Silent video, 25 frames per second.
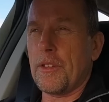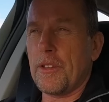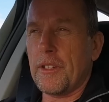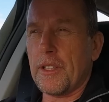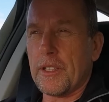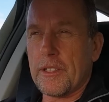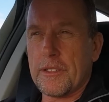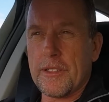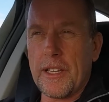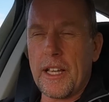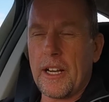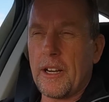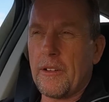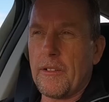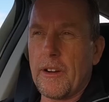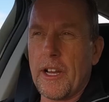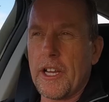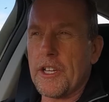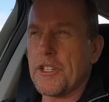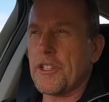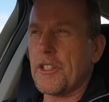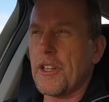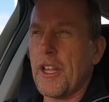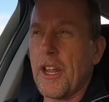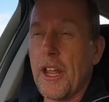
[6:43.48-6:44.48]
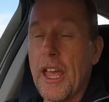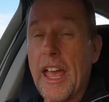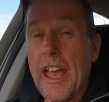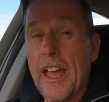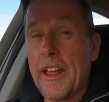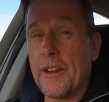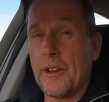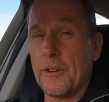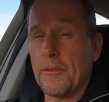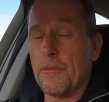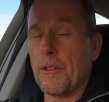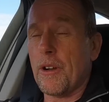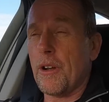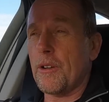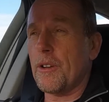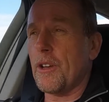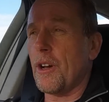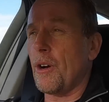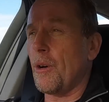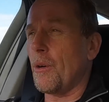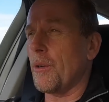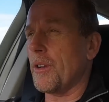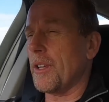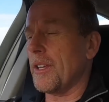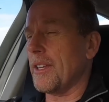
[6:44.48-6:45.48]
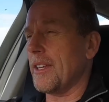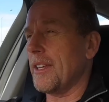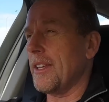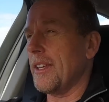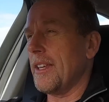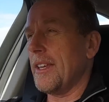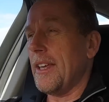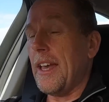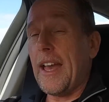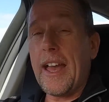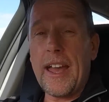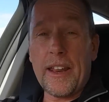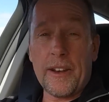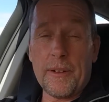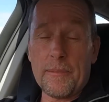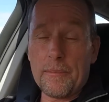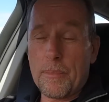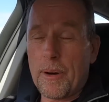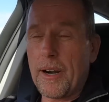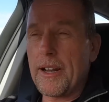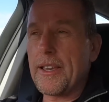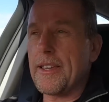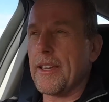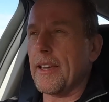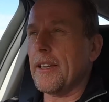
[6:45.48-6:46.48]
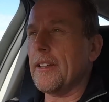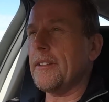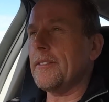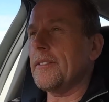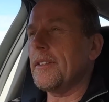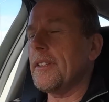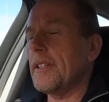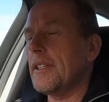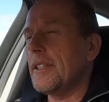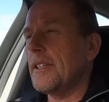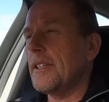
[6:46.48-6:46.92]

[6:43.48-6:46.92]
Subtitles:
in acceleration and in road holding and in braking.